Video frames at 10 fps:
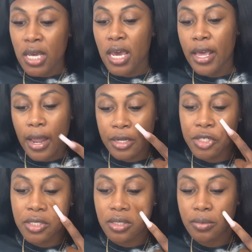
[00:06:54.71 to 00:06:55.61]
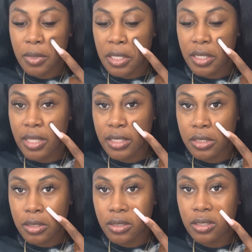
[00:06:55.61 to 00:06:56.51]
And I think
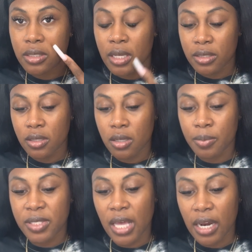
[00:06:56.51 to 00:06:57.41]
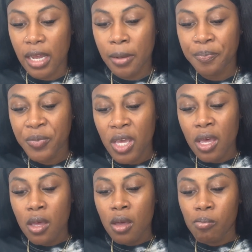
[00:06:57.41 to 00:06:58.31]
that's upsetting.
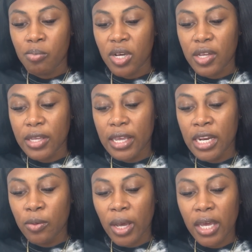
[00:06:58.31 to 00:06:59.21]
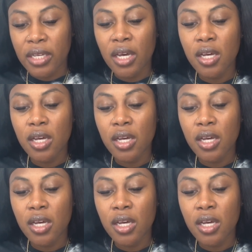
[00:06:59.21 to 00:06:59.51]
But anyway,